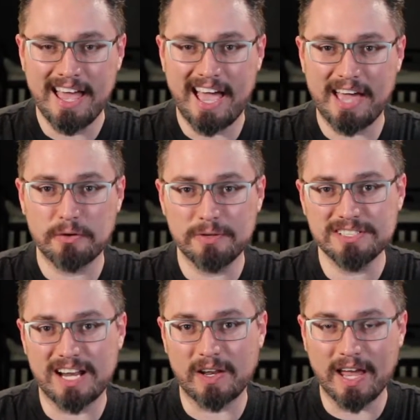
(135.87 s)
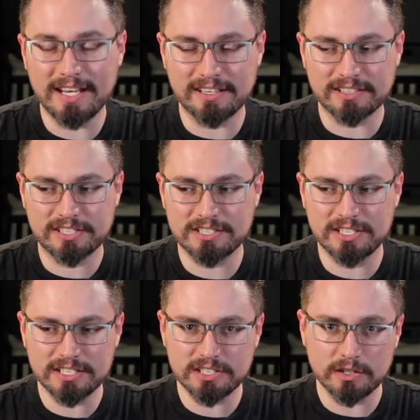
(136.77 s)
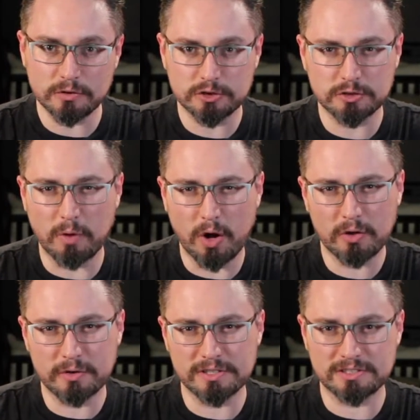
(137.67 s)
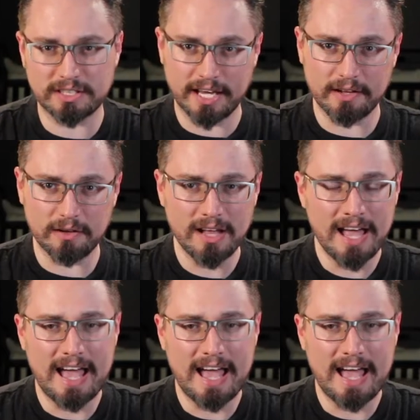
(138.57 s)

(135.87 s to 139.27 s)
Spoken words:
And the reason I liked it is because it is a little smaller in scale.